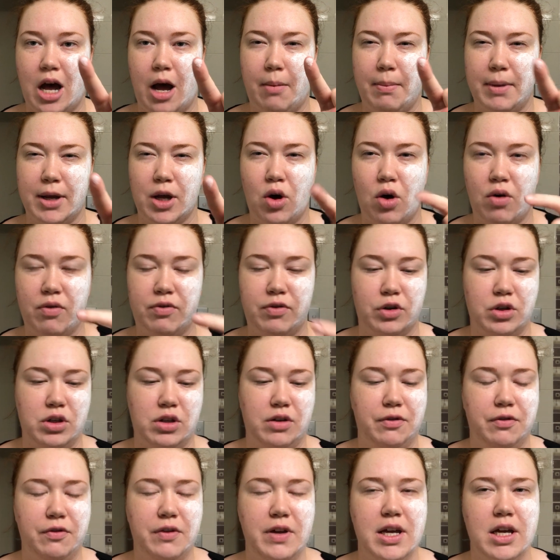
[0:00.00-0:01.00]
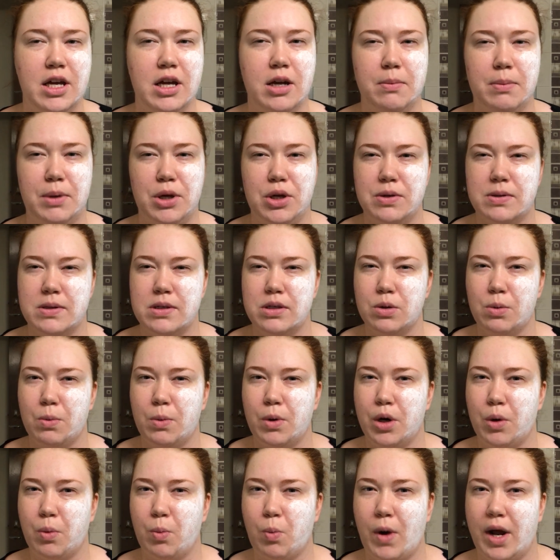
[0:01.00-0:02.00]
coming off on your finger, but you still
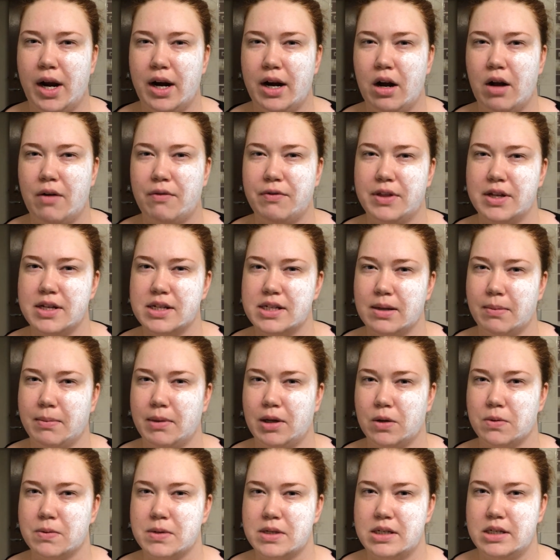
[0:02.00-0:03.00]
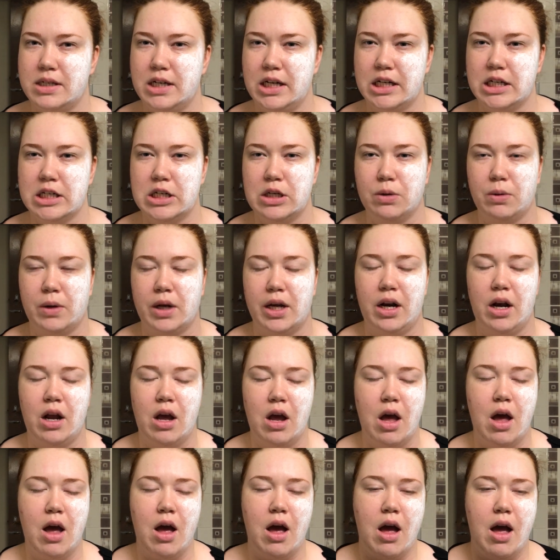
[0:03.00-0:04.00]
want it wet enough that something will stick to it.
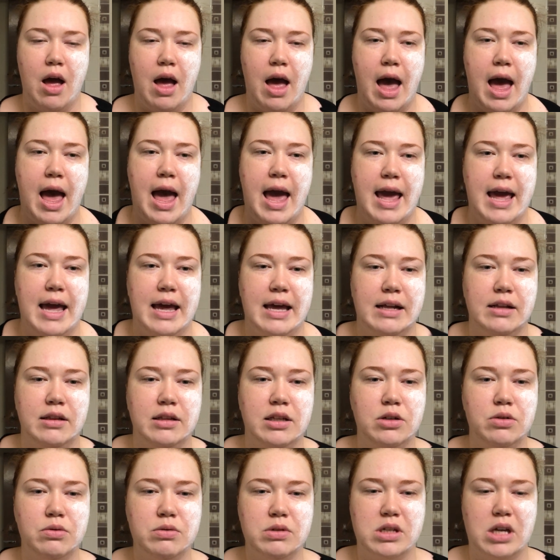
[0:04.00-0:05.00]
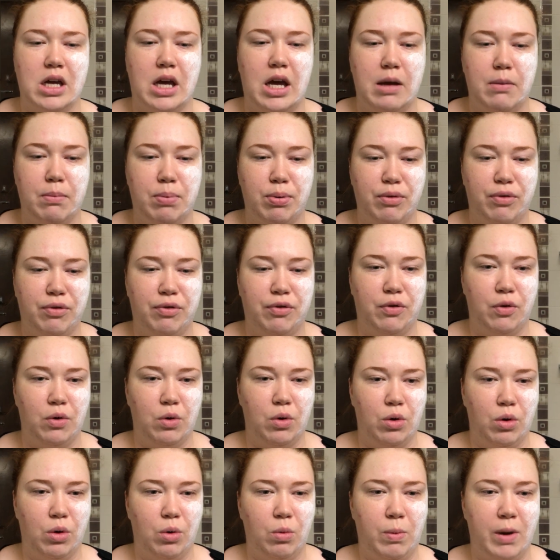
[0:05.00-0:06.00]
A little tip
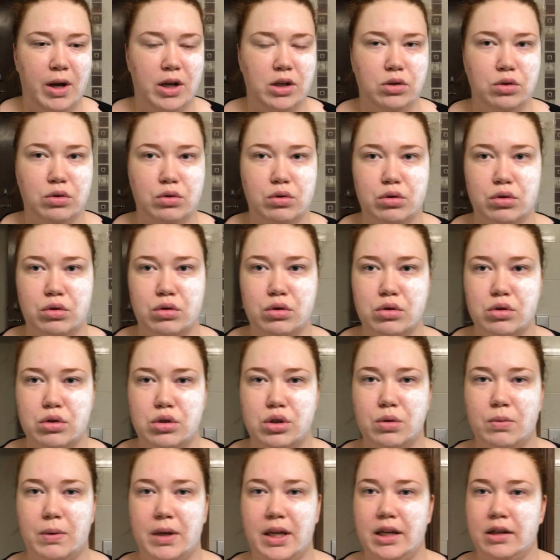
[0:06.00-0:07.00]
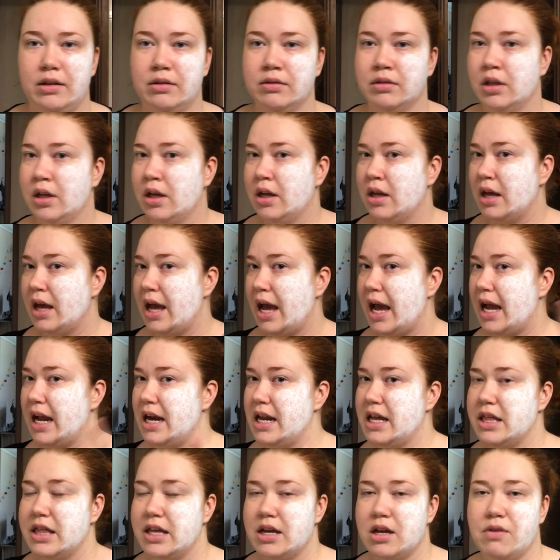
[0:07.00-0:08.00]
for when you're doing
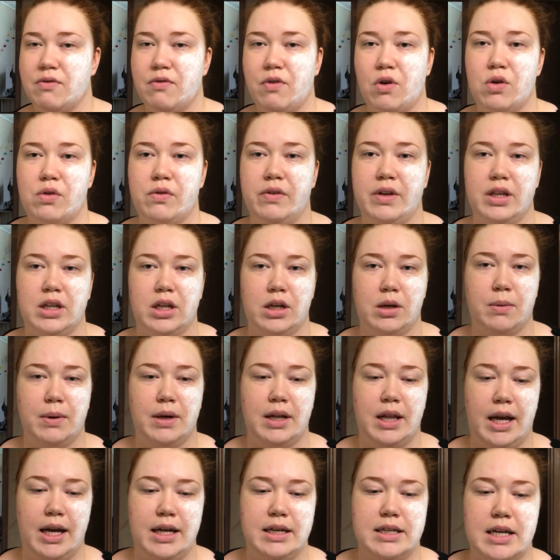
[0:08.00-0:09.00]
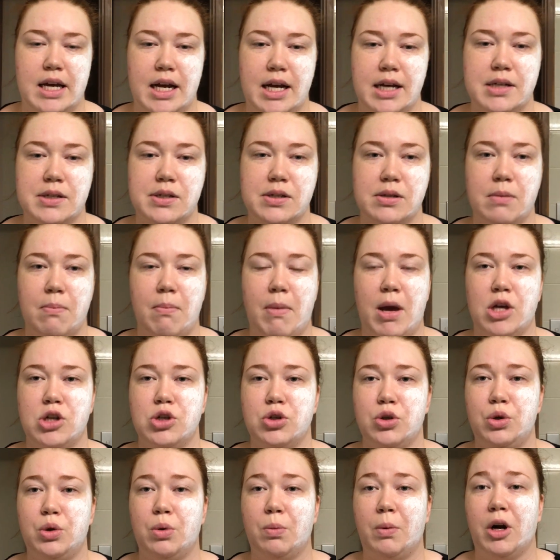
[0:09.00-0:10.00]
anything involving liquid latex, make
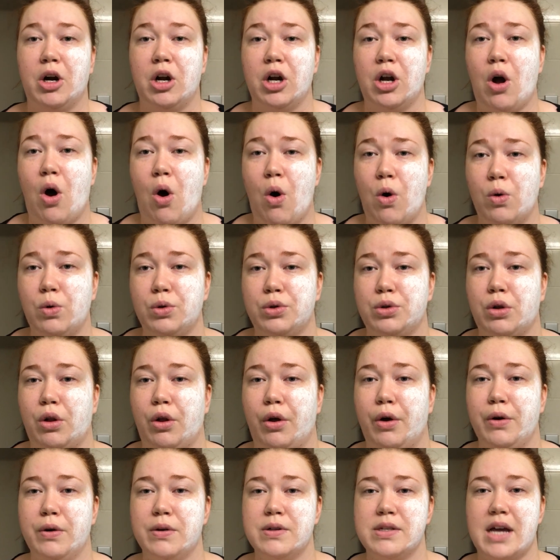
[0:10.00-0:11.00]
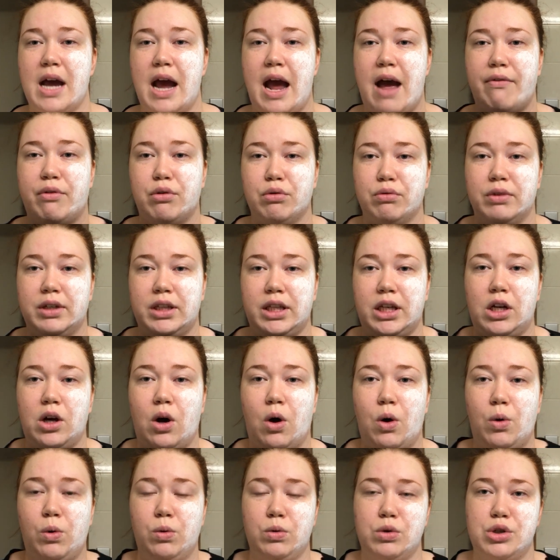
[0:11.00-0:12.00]
sure you're wearing old clothes. I have a really
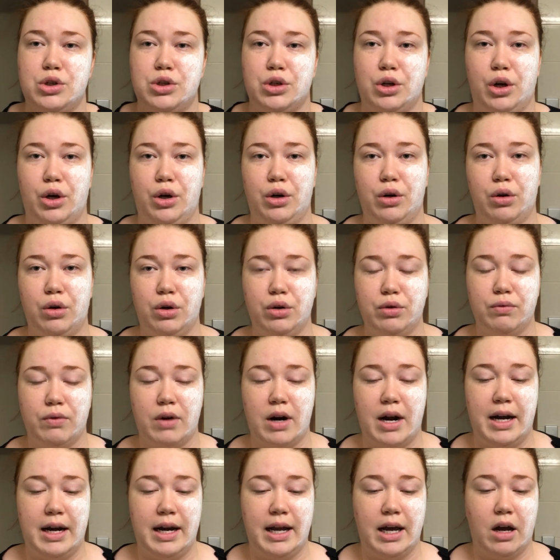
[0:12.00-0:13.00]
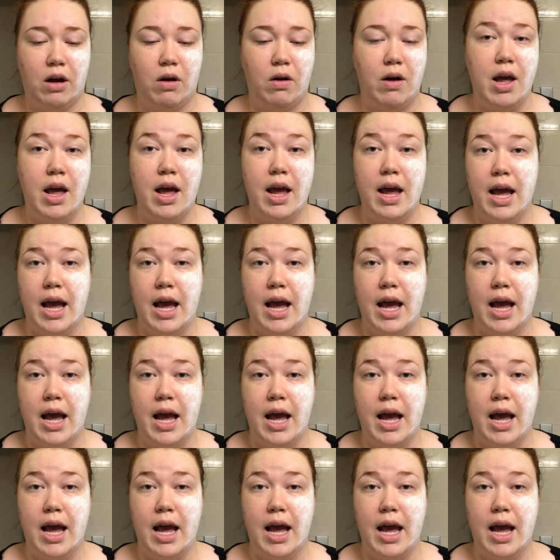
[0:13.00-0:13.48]
old shirt on right now